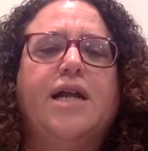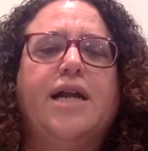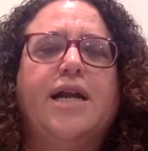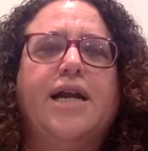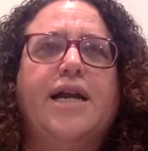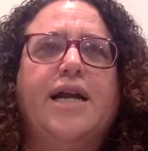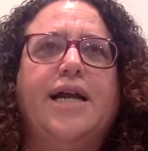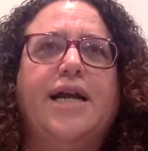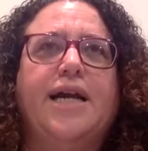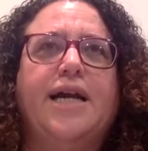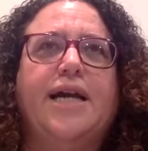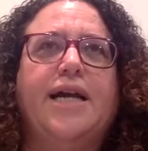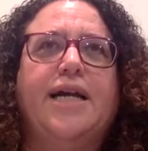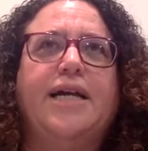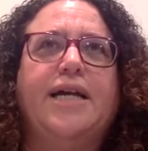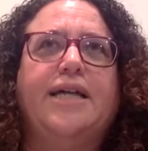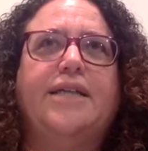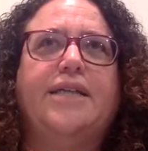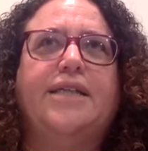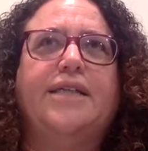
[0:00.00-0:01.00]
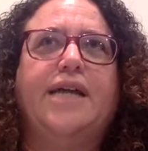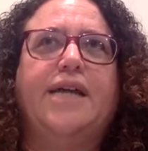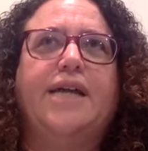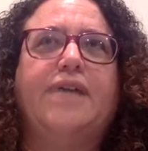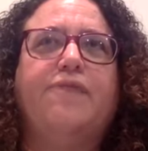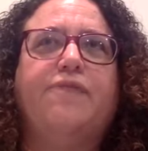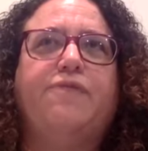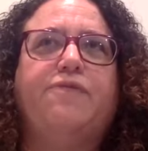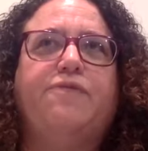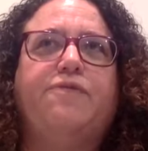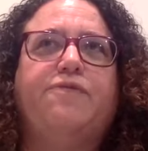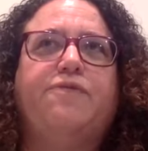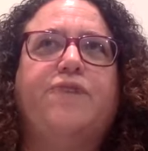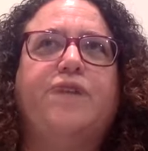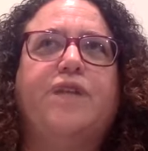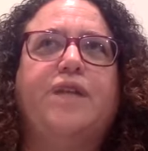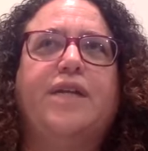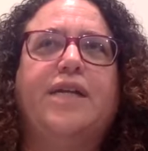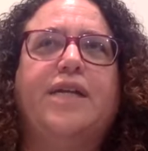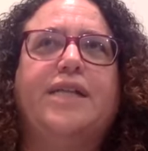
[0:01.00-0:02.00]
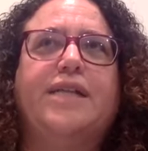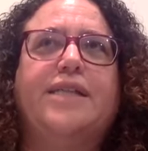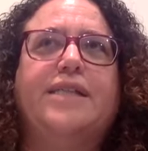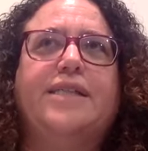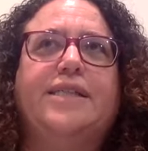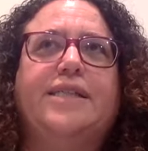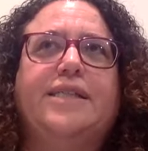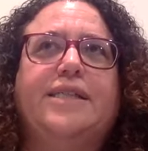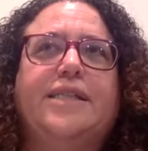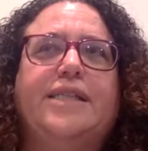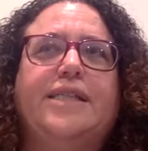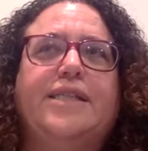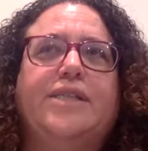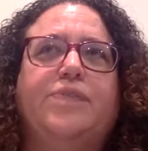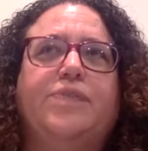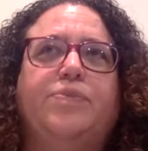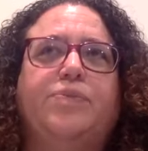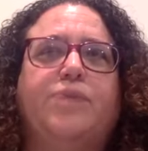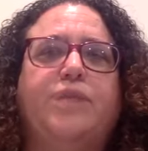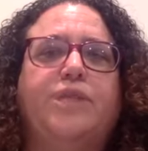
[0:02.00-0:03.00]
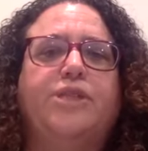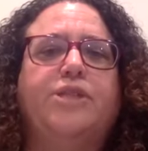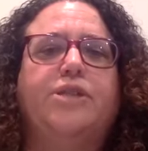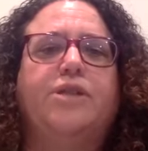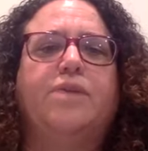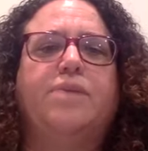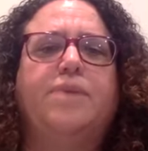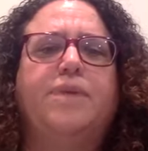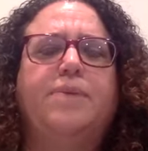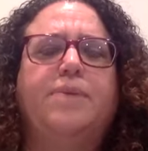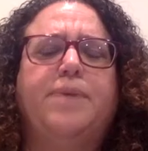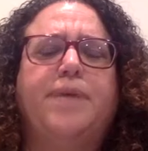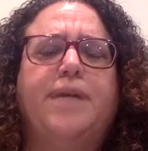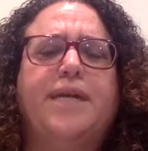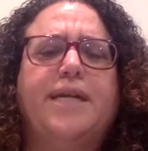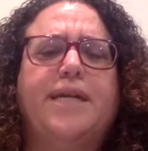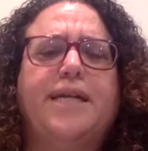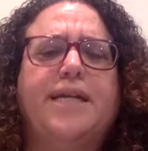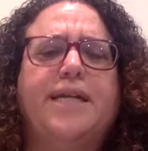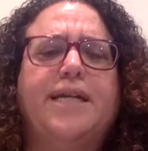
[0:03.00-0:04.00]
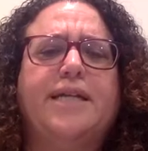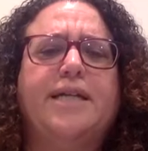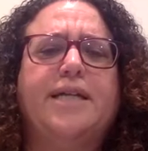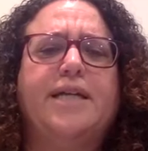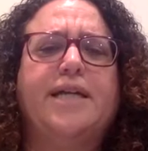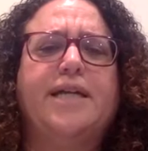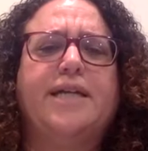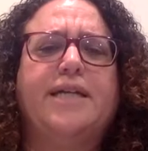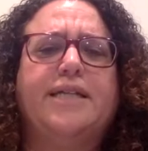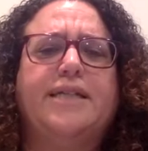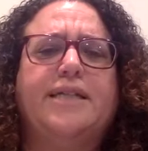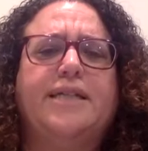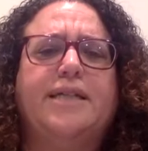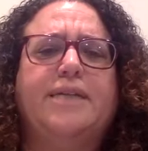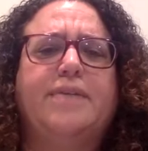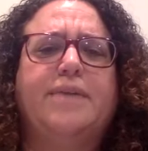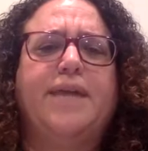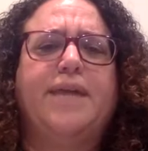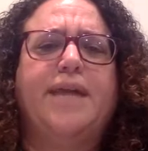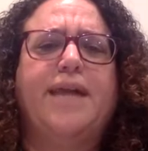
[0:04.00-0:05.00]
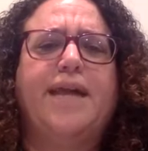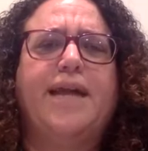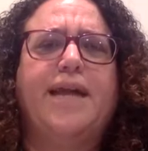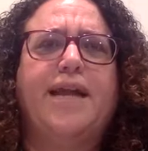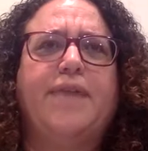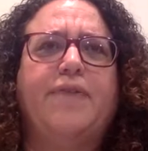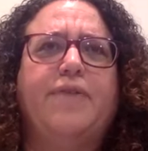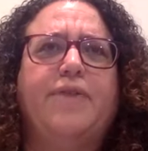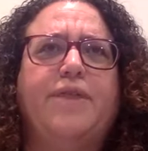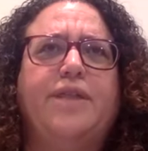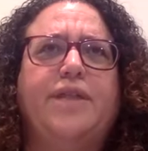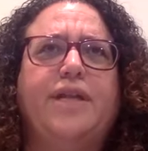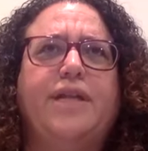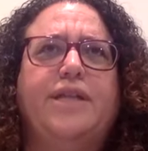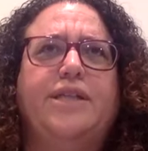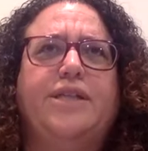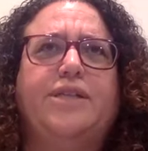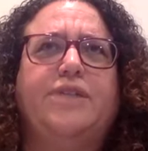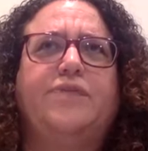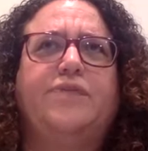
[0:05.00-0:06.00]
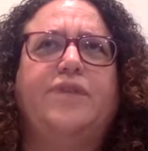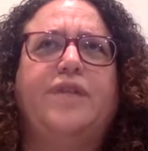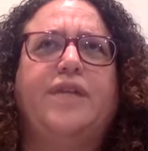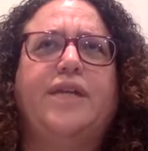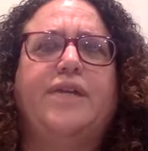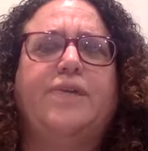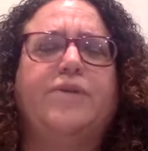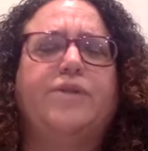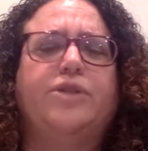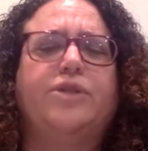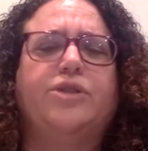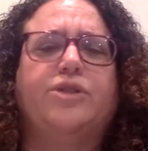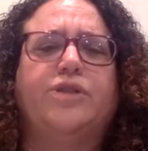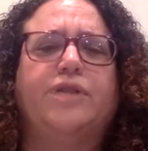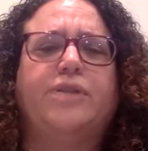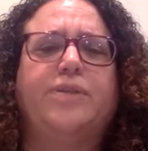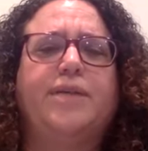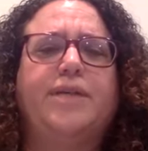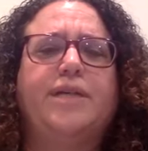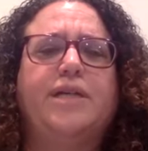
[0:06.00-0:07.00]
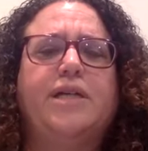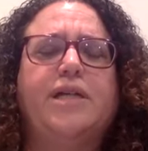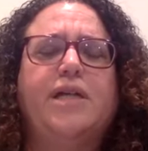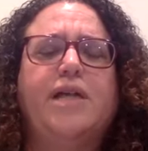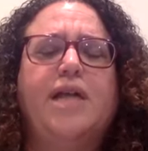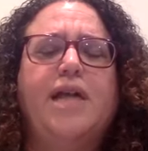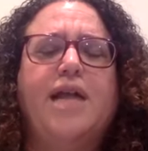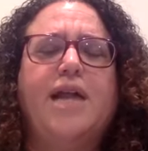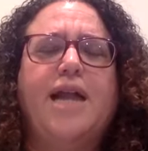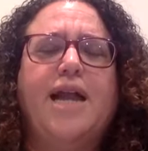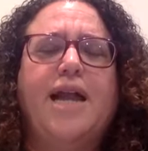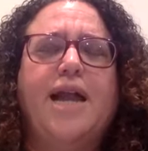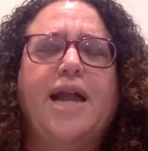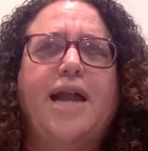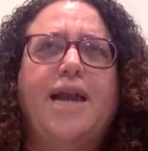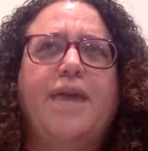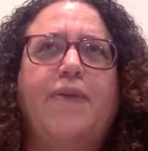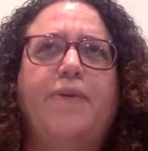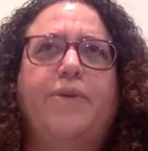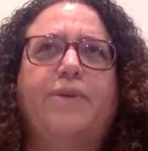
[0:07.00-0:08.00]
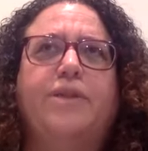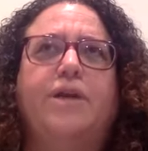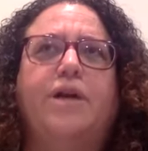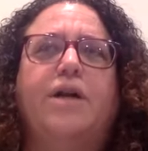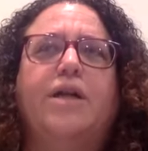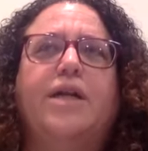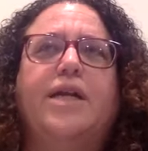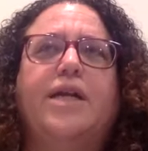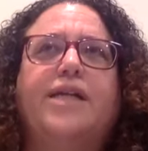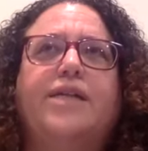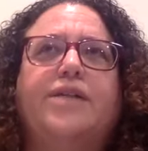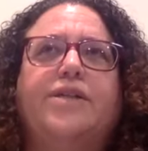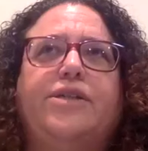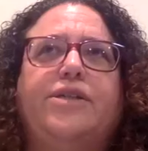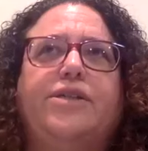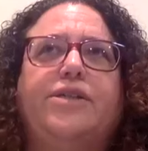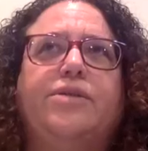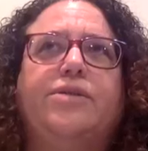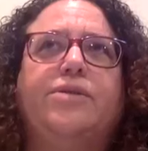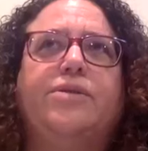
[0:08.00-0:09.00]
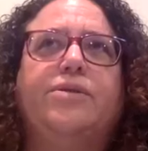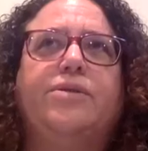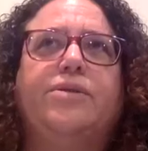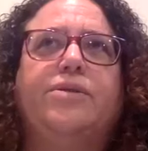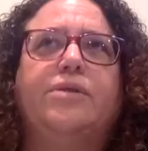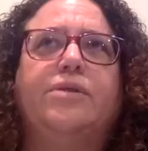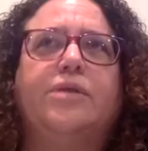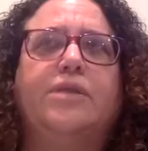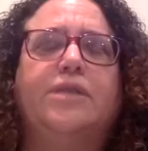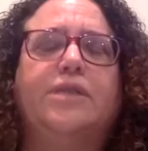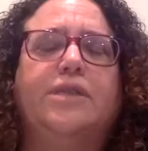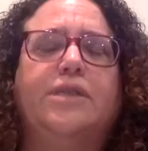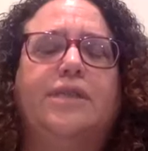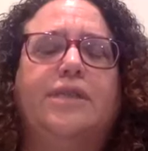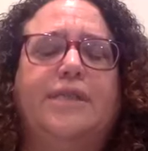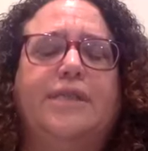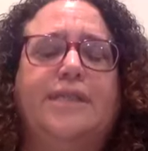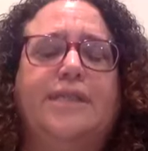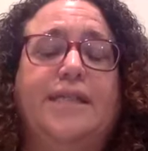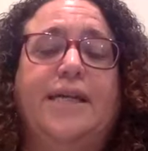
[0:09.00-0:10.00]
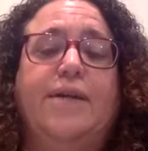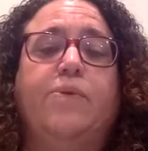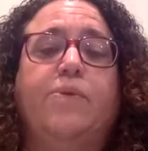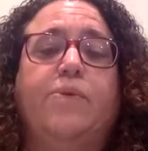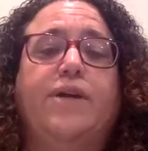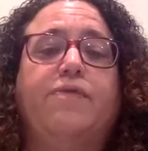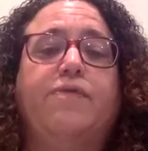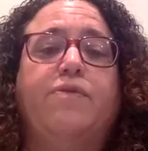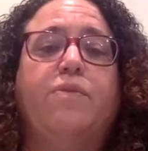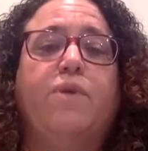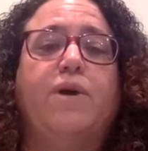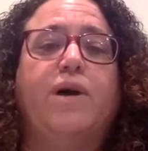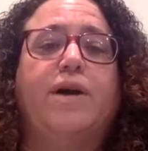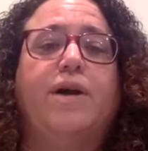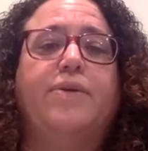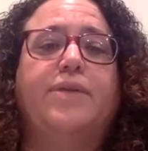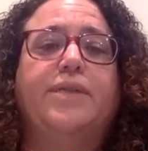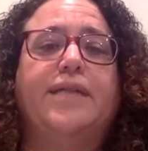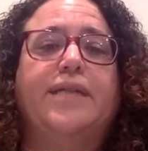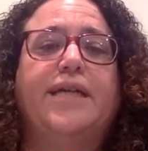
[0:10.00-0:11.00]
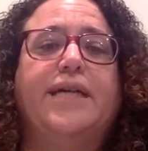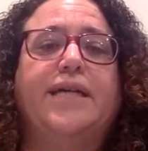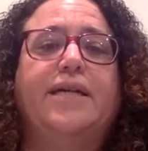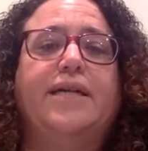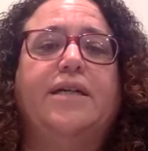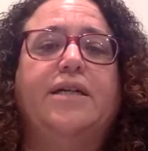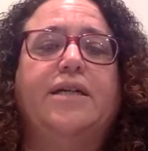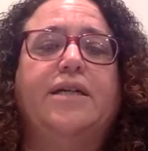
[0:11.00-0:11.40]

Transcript: And I felt like this intense pressure on my body, and in my head, everything just felt like it was screaming. And it was all I could do to get away from where I was at.